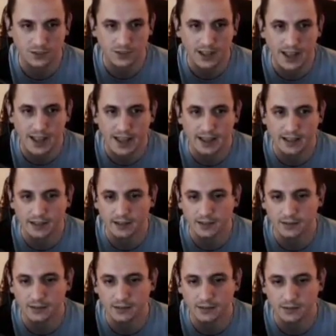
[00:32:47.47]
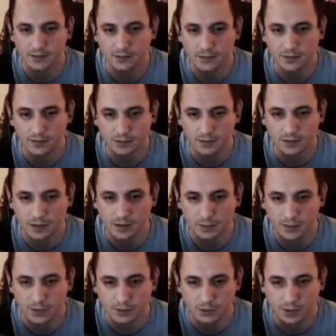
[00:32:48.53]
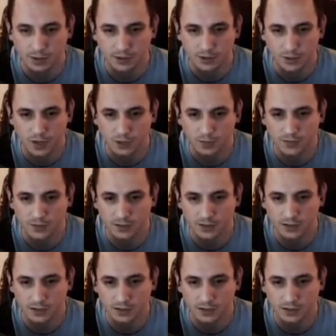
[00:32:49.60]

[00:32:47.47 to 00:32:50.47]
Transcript: Ah. Missed relic swapped.